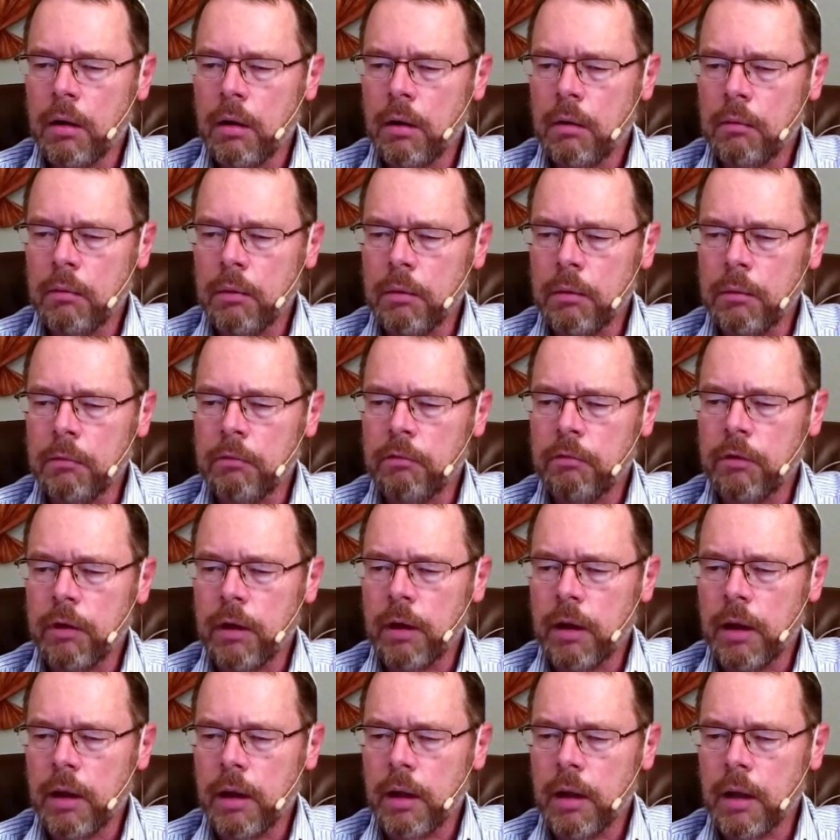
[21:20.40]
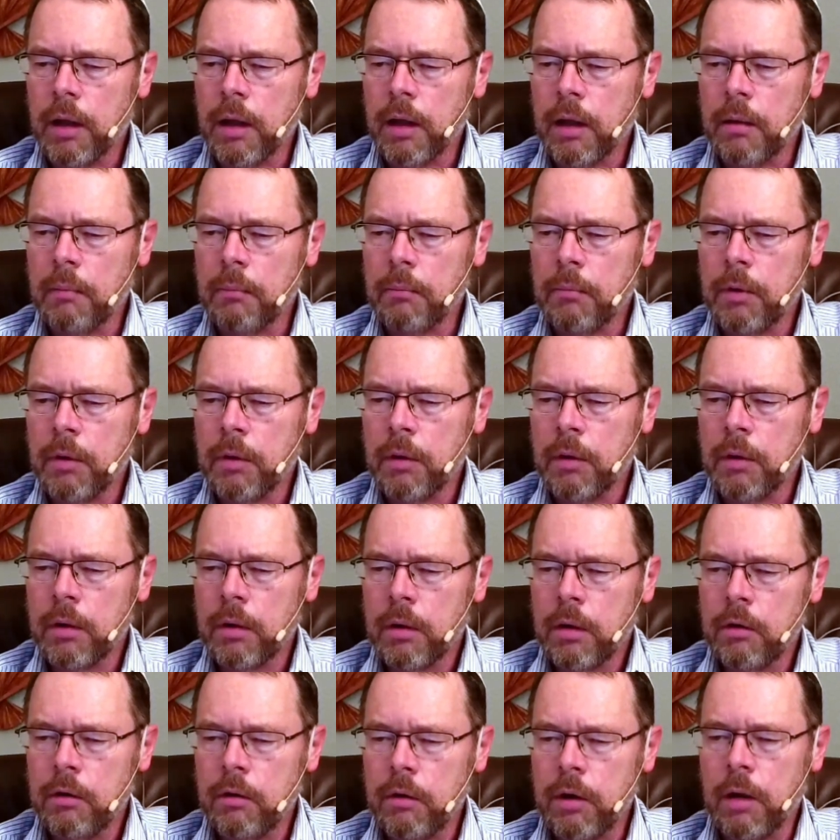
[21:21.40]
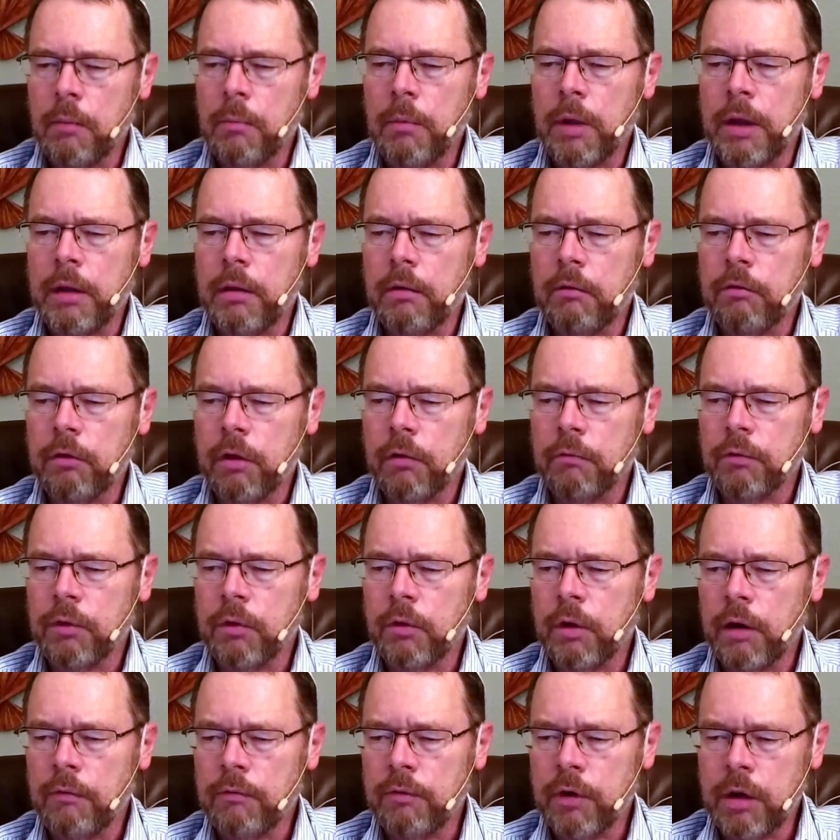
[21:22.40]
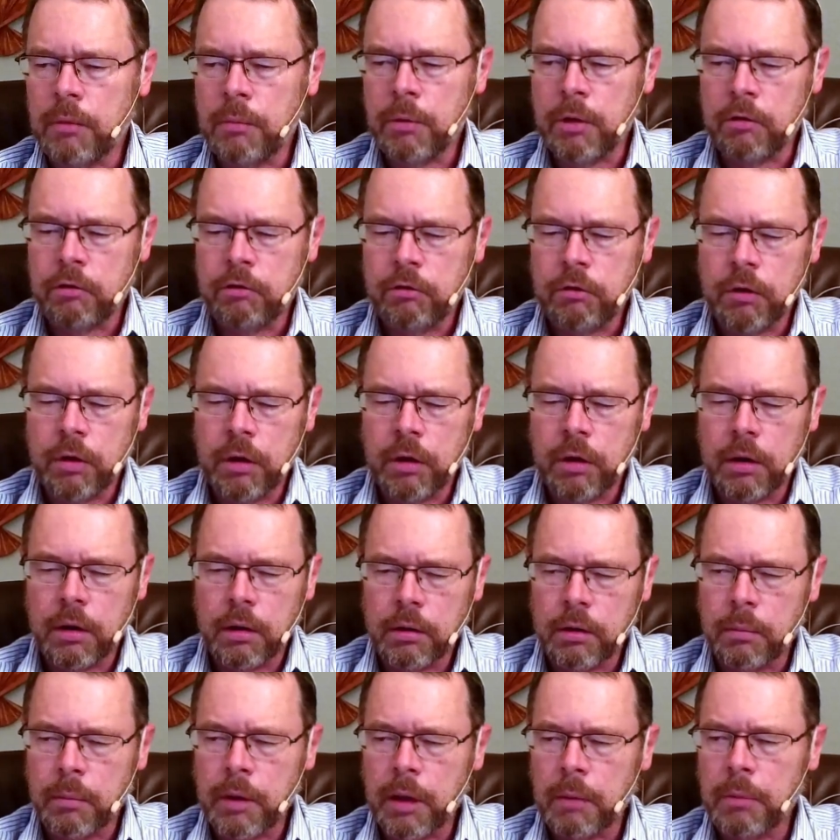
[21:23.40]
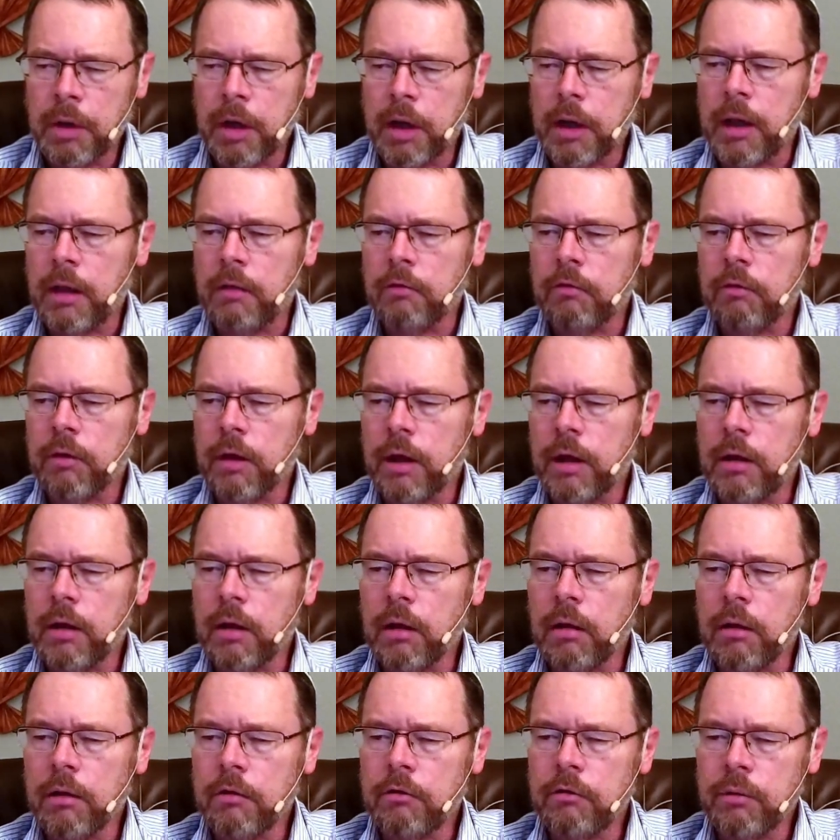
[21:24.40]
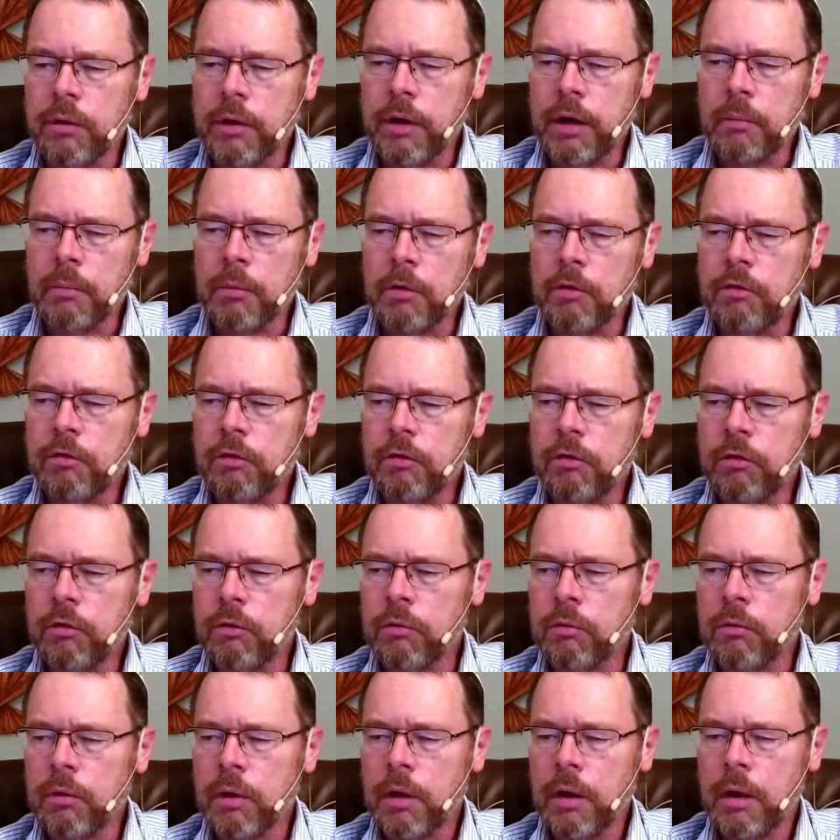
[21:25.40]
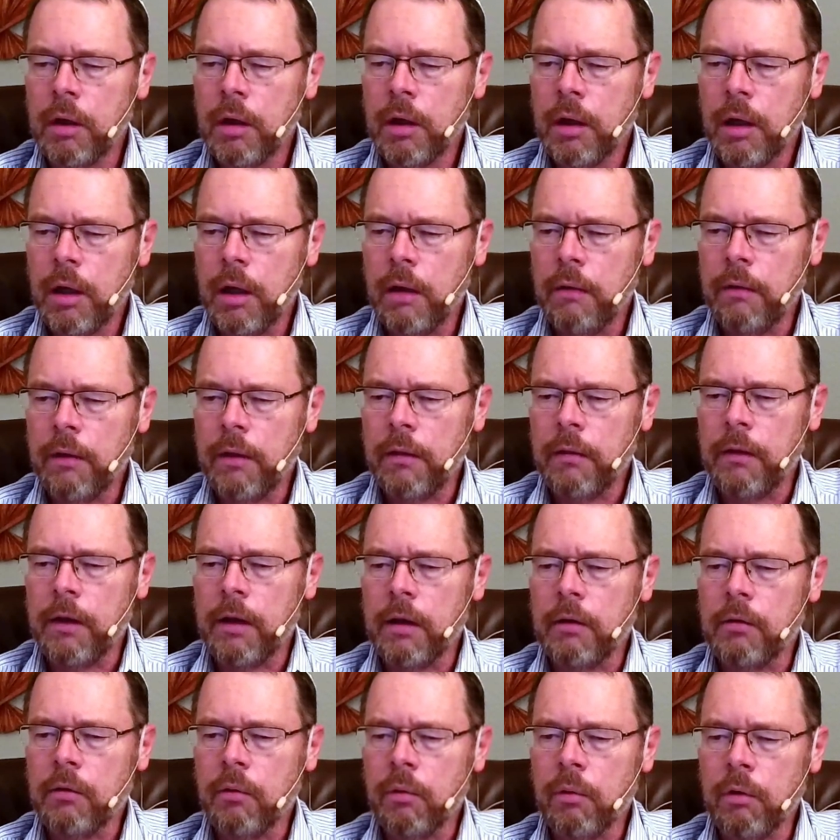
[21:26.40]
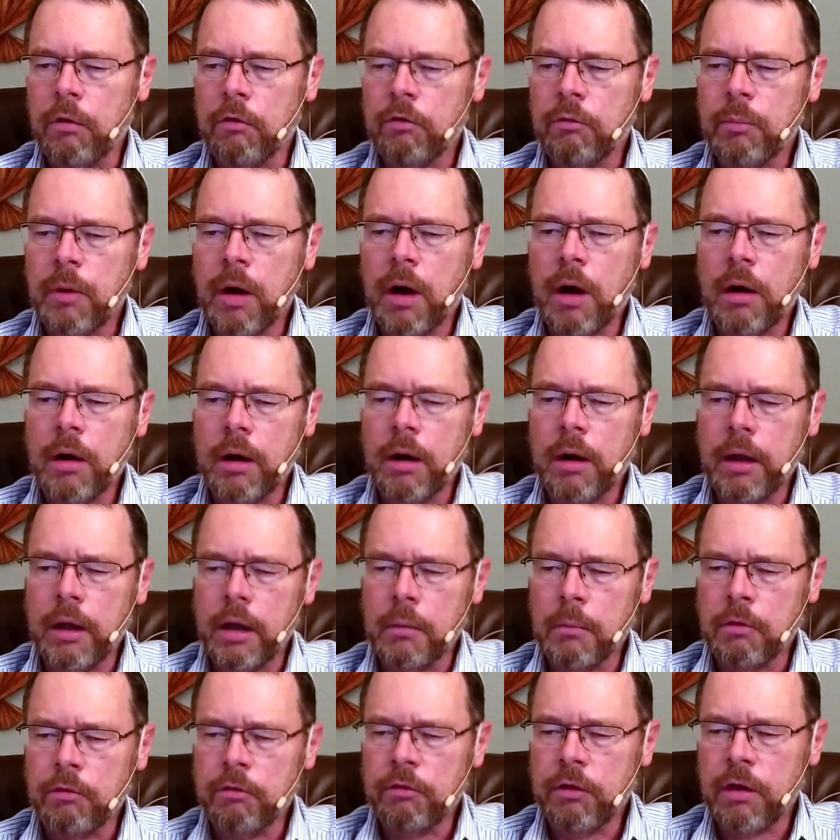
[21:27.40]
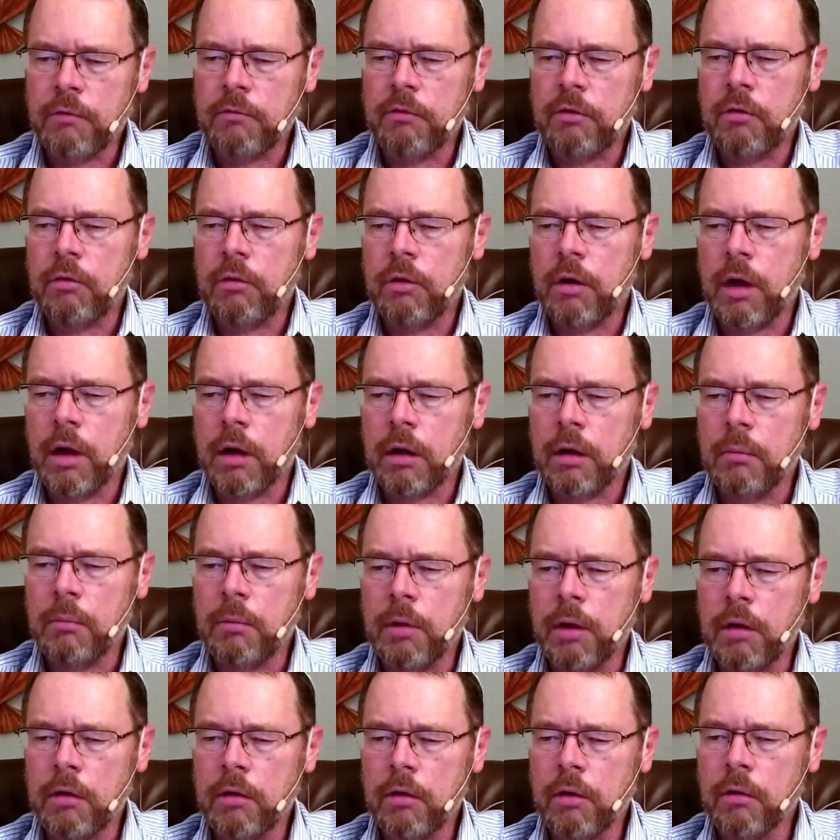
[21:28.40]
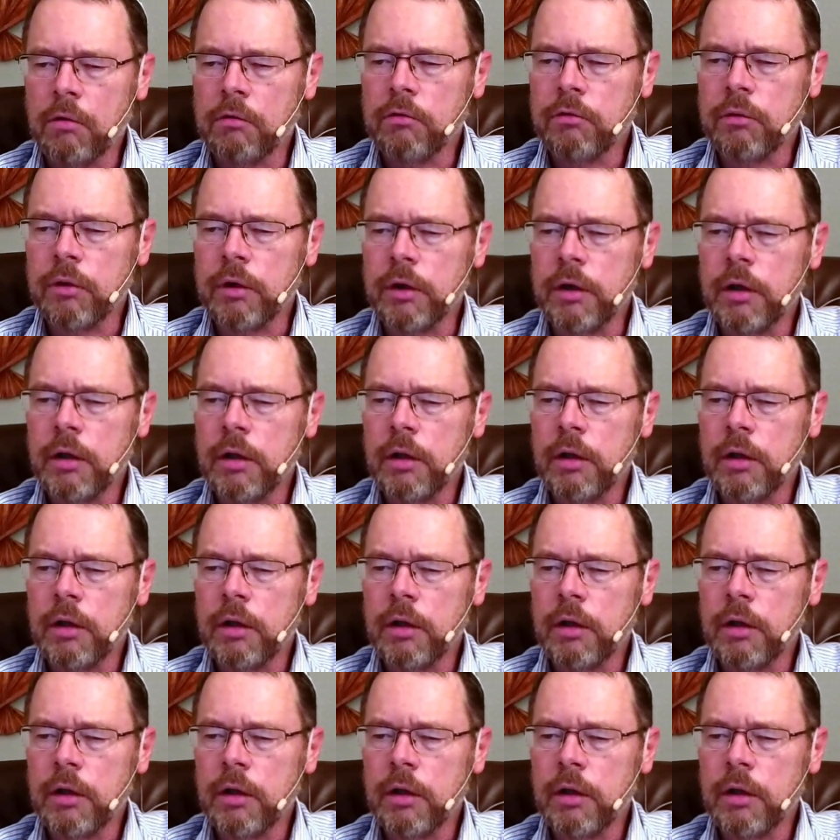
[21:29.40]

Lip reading: we would say, do not make yourself a graven image. Commandment against idolatry, number 2. And then the corresponding number 7, do not commit adultery.